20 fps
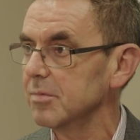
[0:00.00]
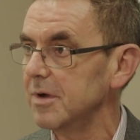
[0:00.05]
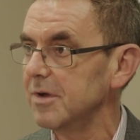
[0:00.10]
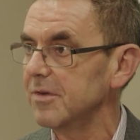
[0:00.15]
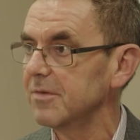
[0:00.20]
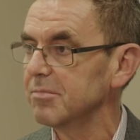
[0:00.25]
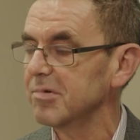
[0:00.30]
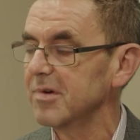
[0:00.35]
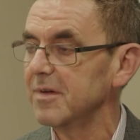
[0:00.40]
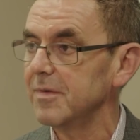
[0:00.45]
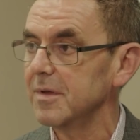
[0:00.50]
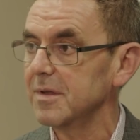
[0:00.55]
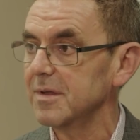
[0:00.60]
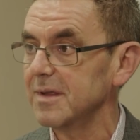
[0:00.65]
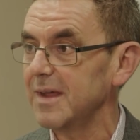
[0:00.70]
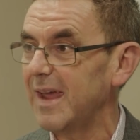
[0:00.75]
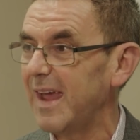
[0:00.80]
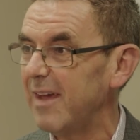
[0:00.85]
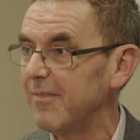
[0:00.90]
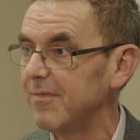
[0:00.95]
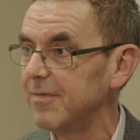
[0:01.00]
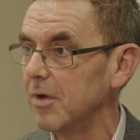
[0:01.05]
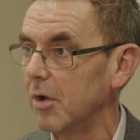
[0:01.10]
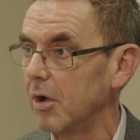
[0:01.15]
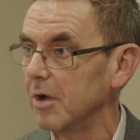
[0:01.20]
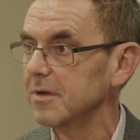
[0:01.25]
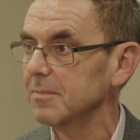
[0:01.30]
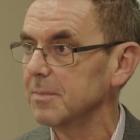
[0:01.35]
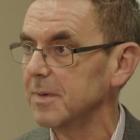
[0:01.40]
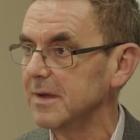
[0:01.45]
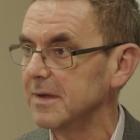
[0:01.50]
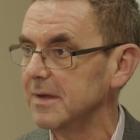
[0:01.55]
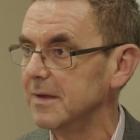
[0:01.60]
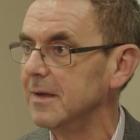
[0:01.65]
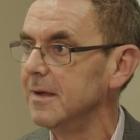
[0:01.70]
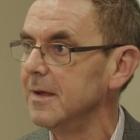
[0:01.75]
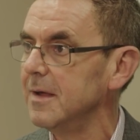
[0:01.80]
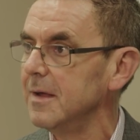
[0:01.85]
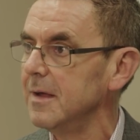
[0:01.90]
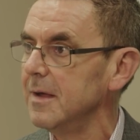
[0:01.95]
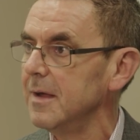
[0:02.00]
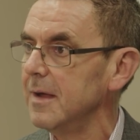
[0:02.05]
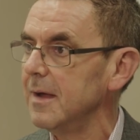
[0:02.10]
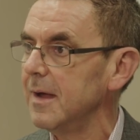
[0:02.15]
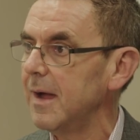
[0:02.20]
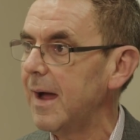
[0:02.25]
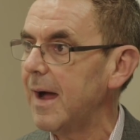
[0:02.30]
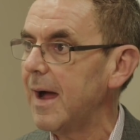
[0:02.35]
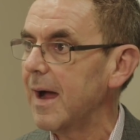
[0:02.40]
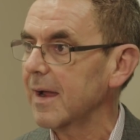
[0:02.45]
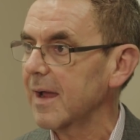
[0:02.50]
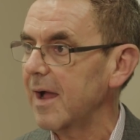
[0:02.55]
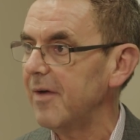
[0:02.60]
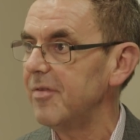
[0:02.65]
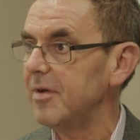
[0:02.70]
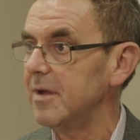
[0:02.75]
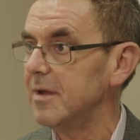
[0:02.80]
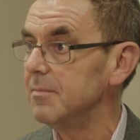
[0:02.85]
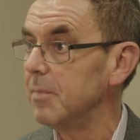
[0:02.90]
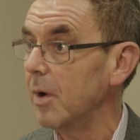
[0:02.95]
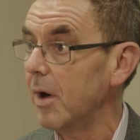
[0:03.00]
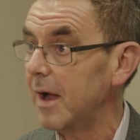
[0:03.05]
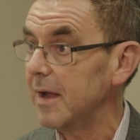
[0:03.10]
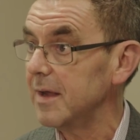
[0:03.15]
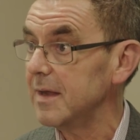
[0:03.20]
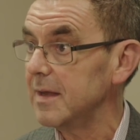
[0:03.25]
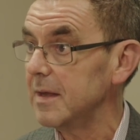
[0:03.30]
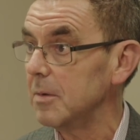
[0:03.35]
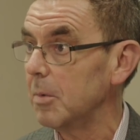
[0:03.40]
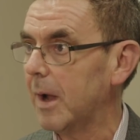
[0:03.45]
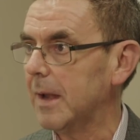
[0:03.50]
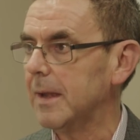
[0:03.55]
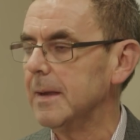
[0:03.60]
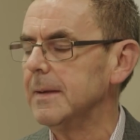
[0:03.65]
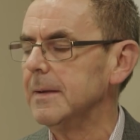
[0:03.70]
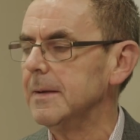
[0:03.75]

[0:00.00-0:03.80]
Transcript: which previously have not been covered by anyone.